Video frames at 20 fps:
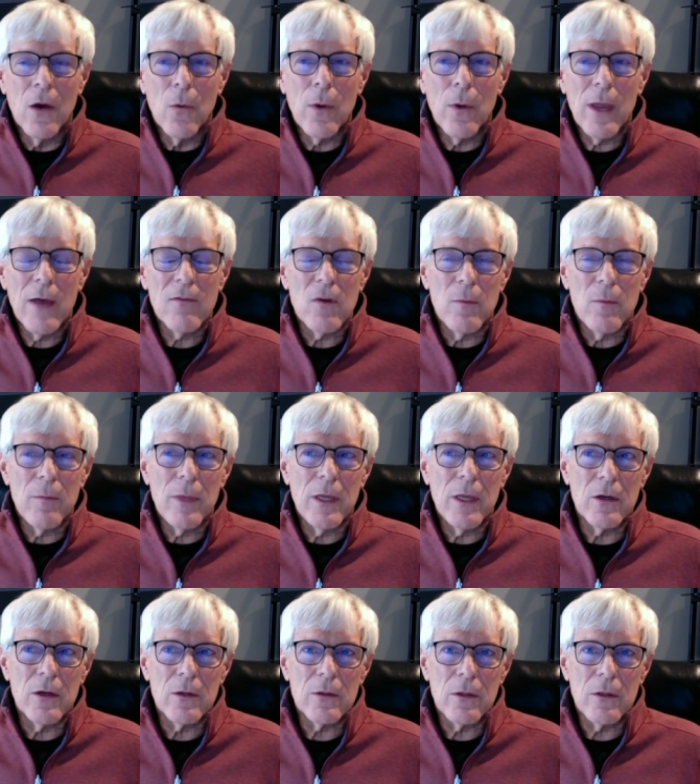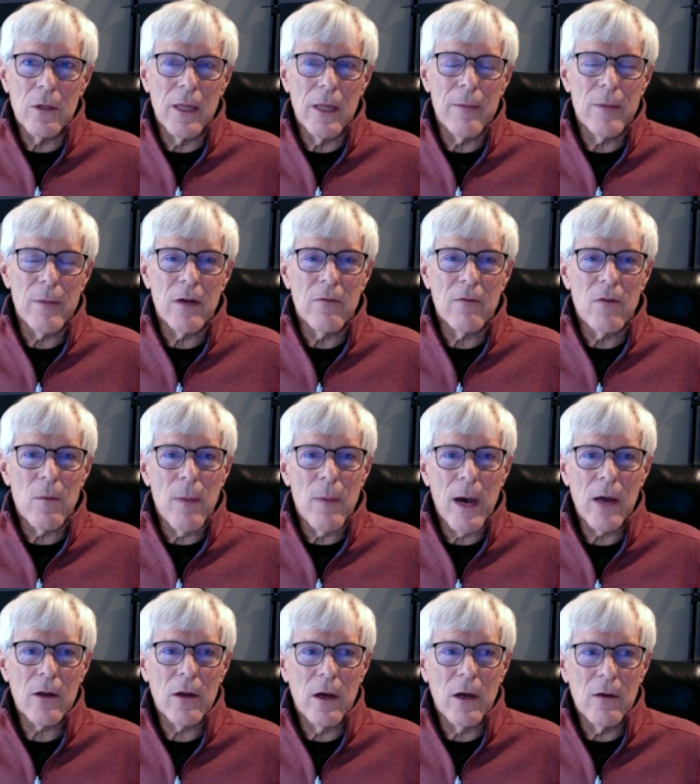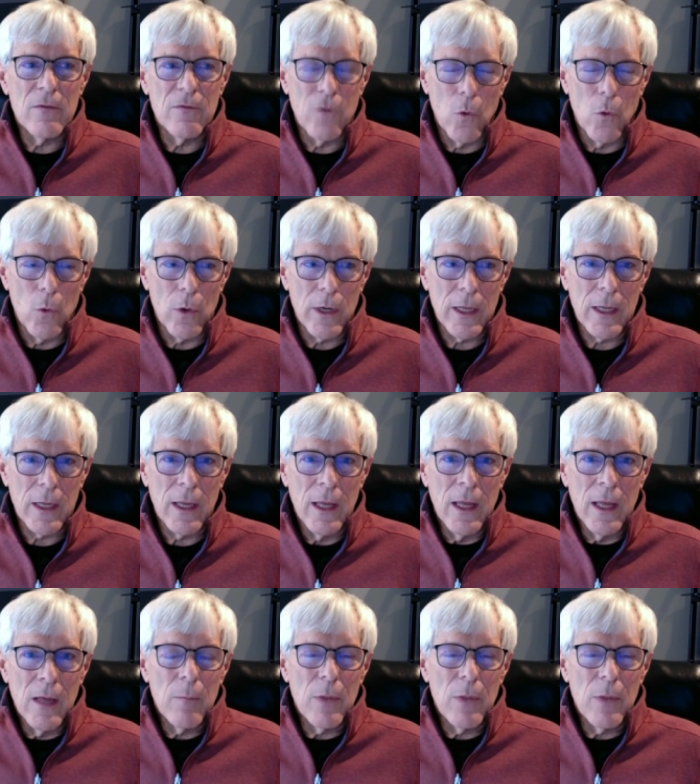We have a meal limit of about 40.